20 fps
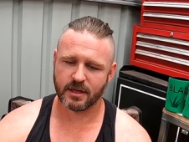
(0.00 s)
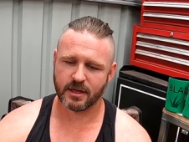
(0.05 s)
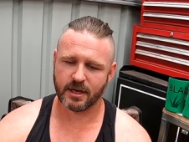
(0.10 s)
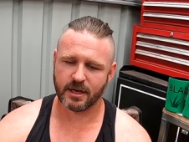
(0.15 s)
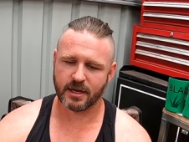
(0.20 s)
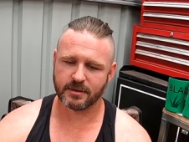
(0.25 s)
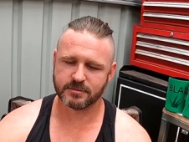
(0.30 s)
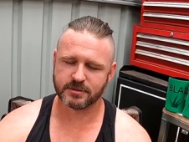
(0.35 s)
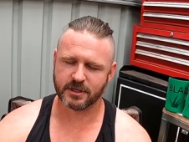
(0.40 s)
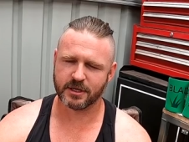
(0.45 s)

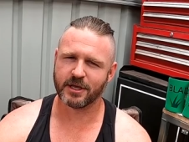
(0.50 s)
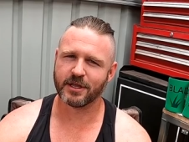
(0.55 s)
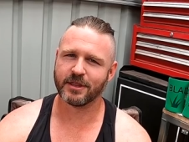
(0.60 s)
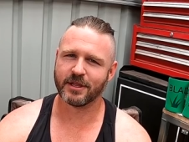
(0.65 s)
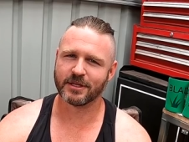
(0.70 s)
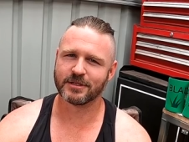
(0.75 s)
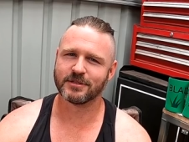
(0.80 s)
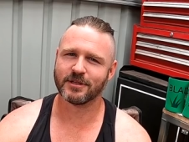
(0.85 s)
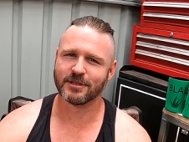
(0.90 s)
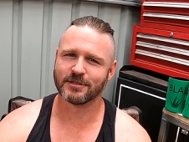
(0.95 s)
Uh, so yeah,
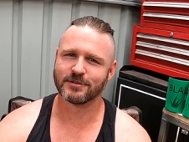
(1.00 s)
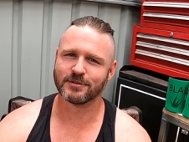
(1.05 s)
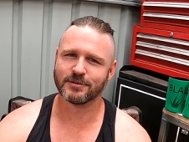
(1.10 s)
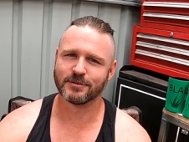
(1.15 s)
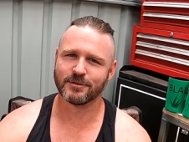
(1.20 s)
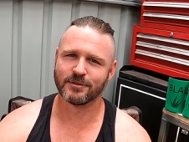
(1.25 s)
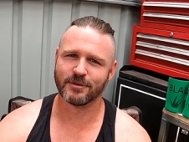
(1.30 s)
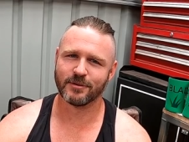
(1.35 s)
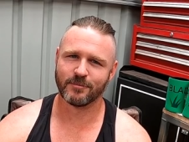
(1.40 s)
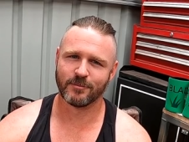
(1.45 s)
that, that's
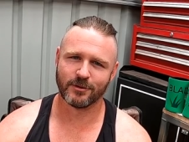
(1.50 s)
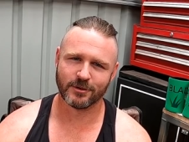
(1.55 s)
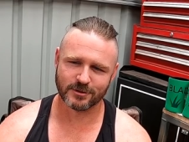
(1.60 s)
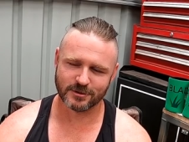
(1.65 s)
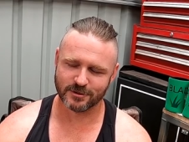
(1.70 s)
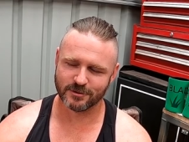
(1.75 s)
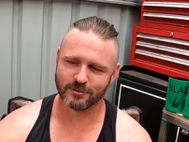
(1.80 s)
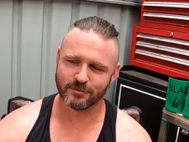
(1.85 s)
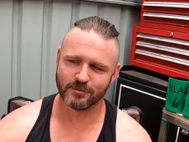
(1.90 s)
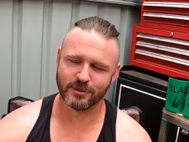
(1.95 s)
a, I'm
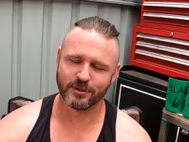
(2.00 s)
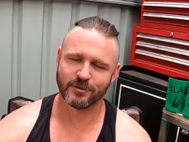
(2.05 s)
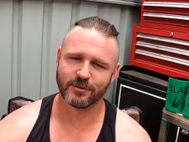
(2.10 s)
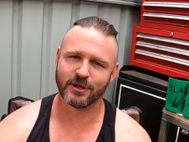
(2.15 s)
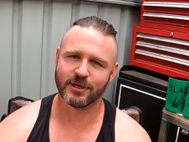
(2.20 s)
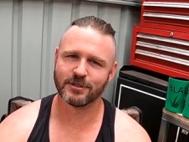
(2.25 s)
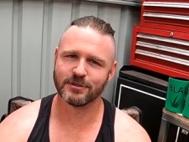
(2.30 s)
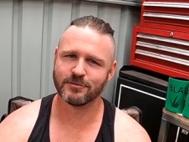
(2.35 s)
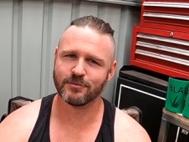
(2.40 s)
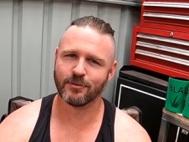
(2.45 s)
always a little bit on
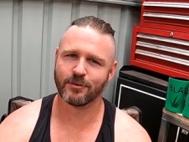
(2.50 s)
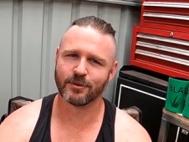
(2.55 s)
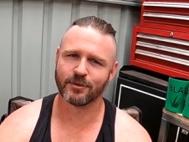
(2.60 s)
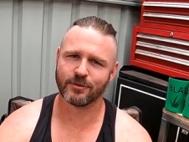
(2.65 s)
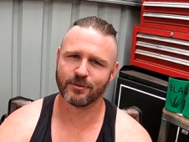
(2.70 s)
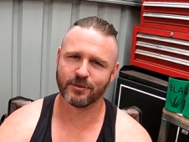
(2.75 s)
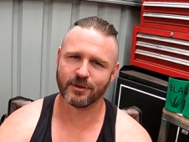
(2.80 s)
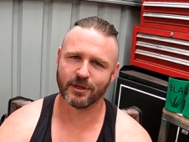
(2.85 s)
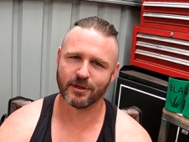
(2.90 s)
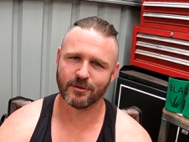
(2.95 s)
edge walking
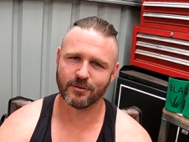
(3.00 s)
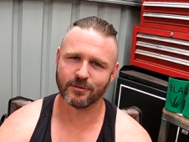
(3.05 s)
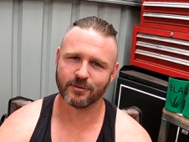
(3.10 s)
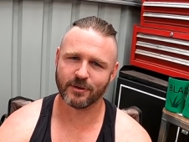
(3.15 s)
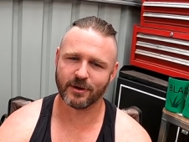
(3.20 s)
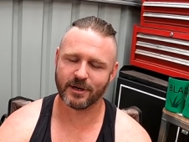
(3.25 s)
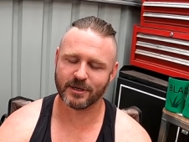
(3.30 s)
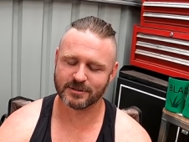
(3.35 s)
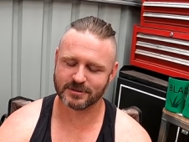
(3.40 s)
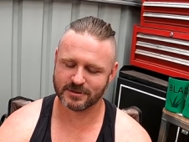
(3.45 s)
through that long
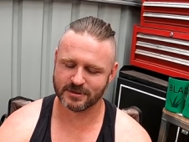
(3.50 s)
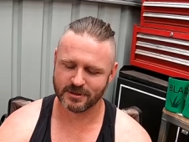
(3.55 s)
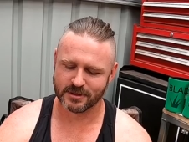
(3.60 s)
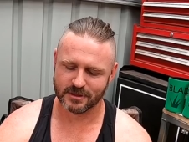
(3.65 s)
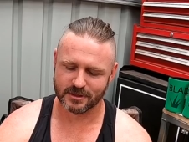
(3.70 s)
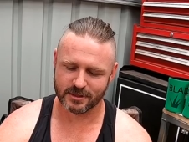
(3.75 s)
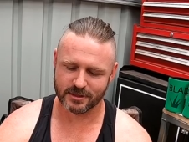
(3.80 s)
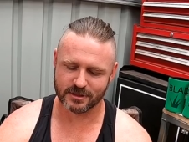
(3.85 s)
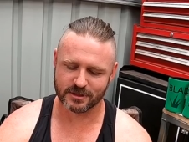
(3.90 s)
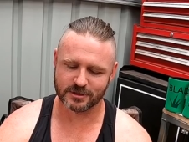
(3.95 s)
grass
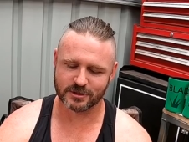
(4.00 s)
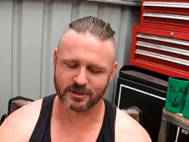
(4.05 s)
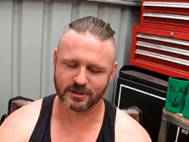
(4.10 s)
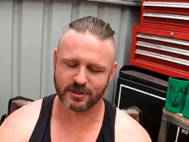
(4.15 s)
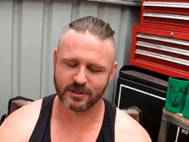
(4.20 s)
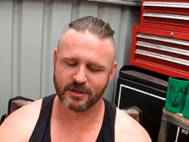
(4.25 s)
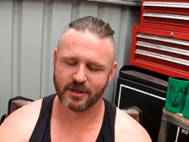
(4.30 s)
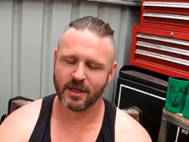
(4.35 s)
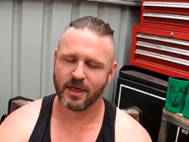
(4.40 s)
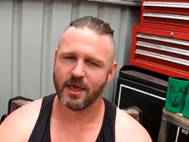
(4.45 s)

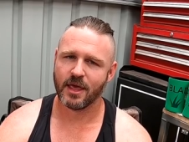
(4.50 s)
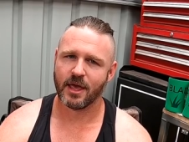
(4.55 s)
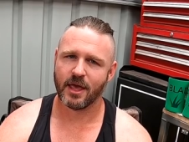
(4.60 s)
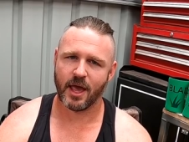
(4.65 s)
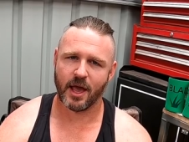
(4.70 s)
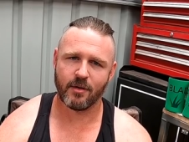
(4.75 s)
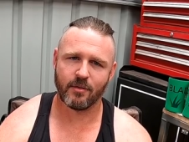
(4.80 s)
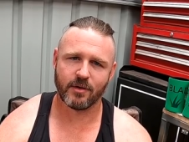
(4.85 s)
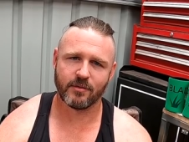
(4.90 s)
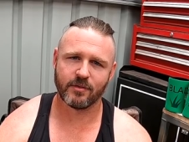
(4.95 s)
initially.
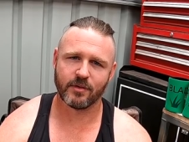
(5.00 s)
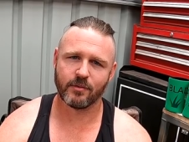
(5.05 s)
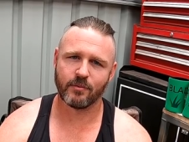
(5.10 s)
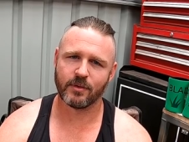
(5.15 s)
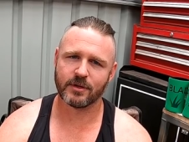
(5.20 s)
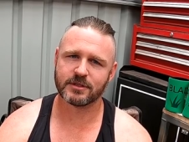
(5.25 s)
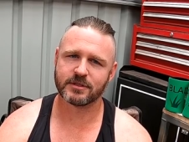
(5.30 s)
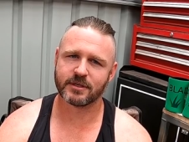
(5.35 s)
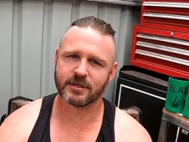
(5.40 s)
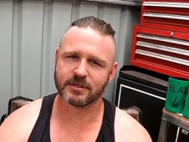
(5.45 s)
However,
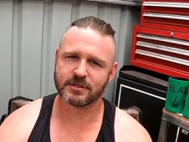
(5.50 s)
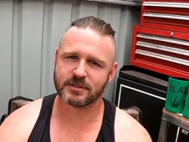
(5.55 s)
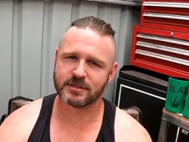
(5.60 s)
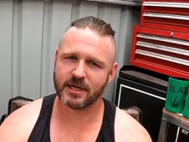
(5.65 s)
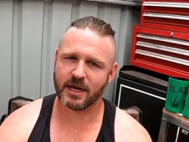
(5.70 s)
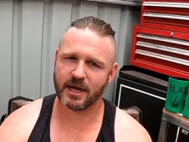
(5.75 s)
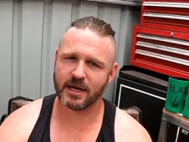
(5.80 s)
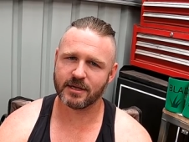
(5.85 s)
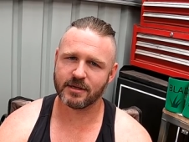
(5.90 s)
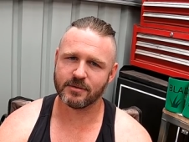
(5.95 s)
once I get
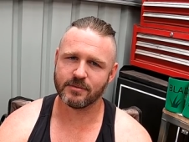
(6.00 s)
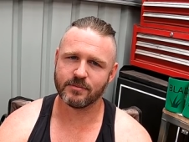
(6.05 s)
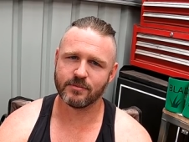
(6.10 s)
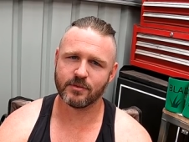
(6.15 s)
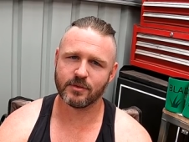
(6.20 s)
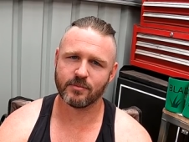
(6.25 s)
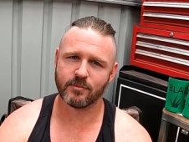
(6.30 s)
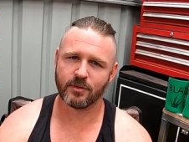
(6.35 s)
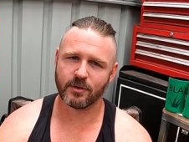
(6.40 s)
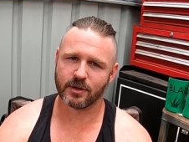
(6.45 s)
started
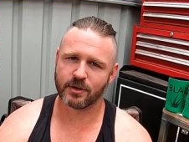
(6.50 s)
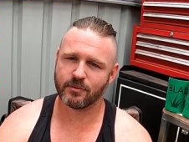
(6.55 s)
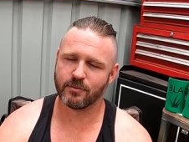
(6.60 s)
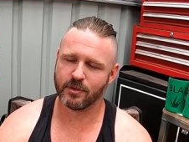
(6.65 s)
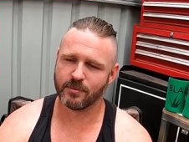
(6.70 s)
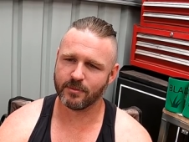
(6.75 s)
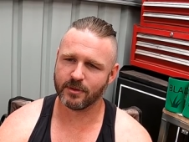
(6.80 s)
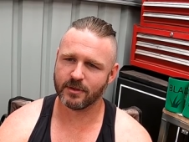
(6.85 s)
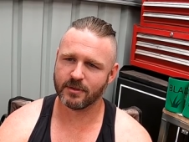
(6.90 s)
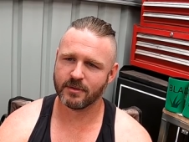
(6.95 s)
with my
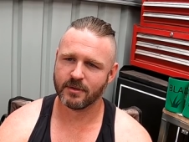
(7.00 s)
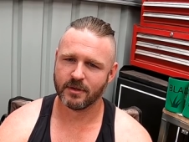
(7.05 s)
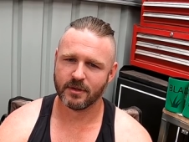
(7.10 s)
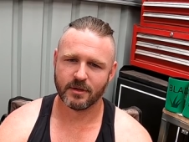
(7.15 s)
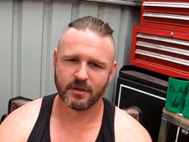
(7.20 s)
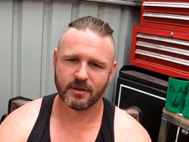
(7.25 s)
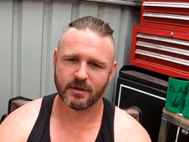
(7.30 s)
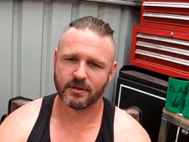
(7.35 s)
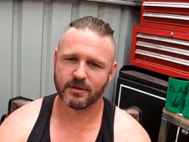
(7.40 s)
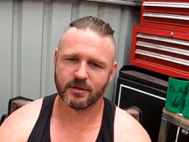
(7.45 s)
equipment,
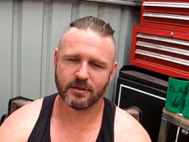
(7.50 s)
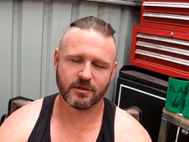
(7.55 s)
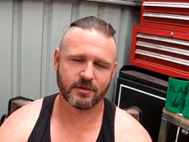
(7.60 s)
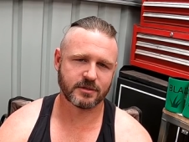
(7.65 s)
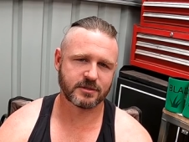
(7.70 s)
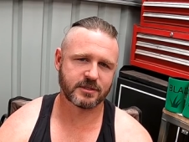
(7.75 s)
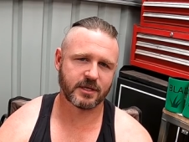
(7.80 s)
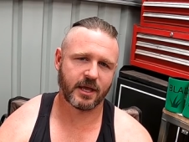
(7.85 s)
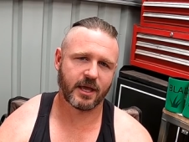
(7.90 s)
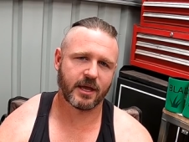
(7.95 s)
the, the
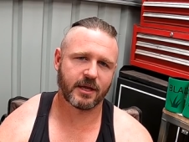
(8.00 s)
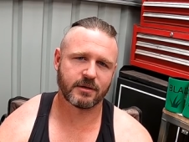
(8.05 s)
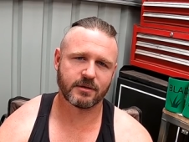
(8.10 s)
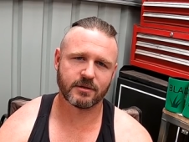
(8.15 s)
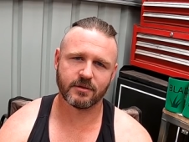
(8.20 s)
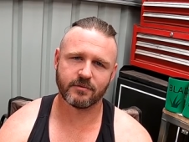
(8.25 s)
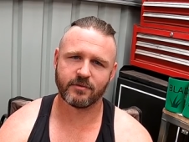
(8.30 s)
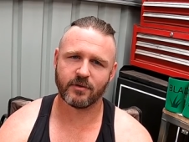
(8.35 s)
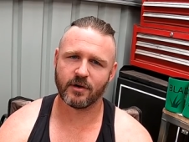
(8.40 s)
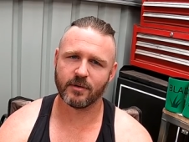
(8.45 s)
sound
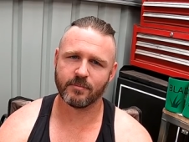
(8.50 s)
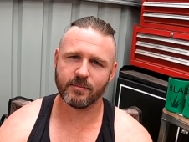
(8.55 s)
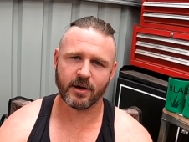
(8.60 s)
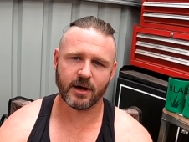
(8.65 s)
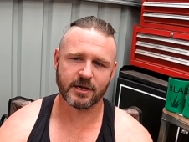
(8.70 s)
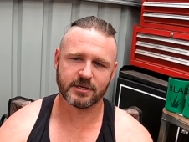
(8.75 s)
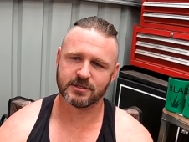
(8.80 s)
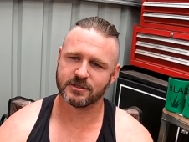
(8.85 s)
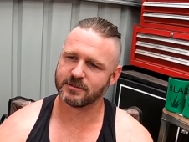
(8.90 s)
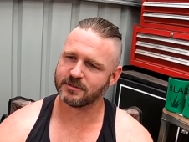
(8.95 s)
and the
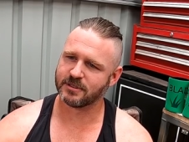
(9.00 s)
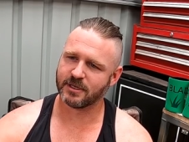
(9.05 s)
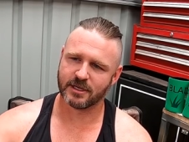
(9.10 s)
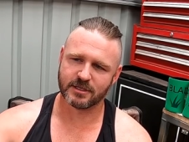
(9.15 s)
vibrations,